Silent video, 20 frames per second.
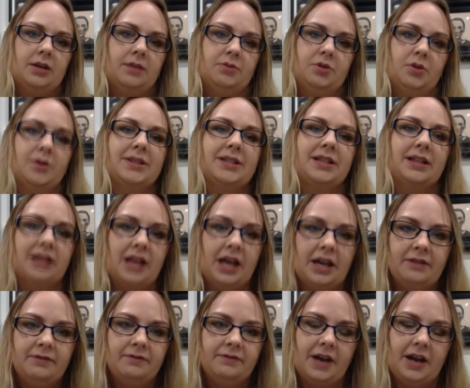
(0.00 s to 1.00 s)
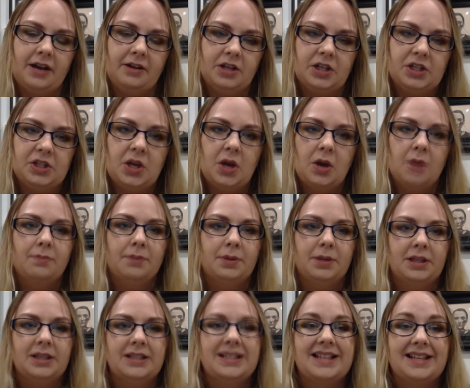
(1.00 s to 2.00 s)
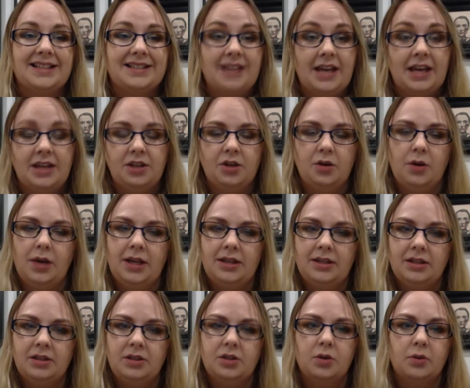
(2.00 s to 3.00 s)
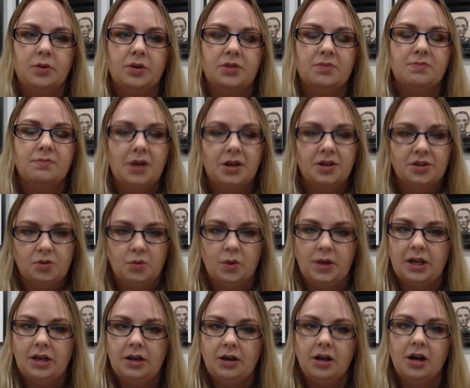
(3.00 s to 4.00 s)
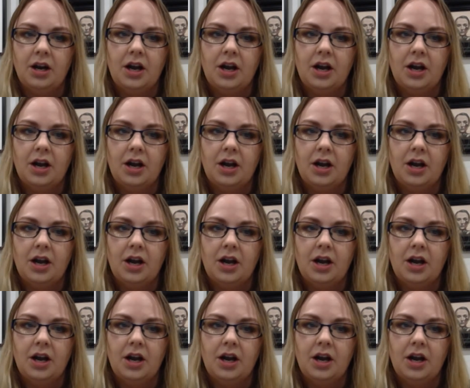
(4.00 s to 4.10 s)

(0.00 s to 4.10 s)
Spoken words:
So it's a live virus, but it's attenuated, so it's much weaker,